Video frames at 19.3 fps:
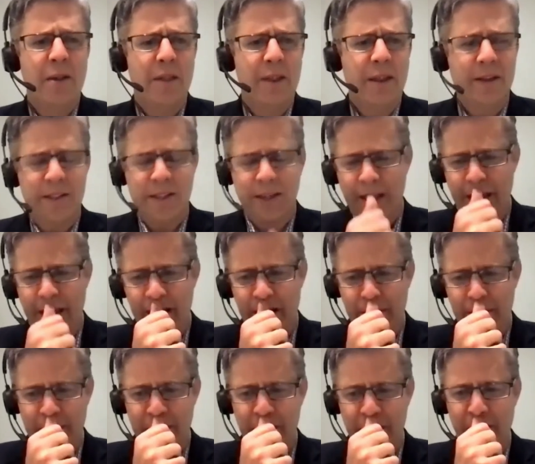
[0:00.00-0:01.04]
There's yeah. another
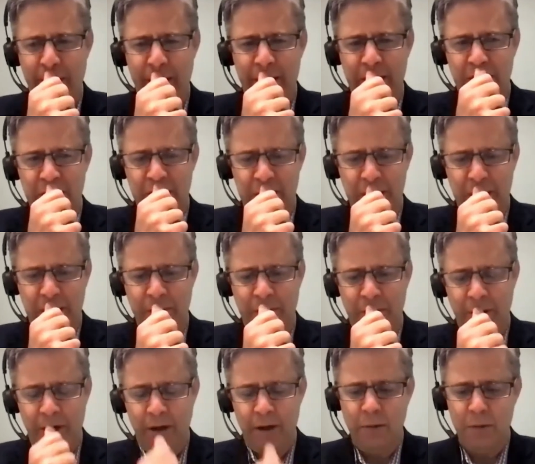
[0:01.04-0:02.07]
element you mentioned too,
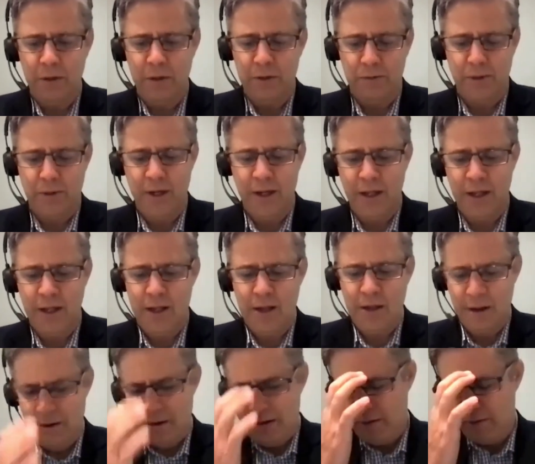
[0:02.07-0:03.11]
Mike, which
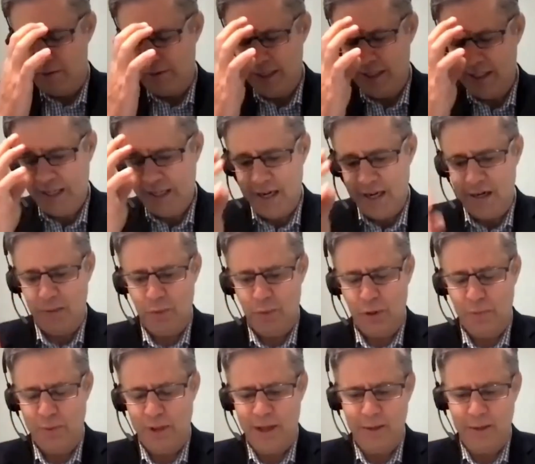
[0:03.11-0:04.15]
really resonated
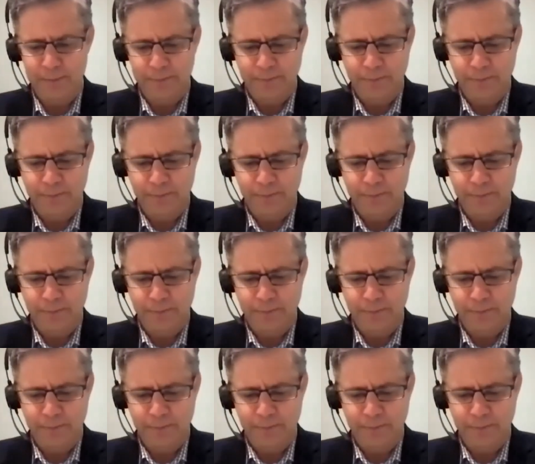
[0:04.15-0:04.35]
with me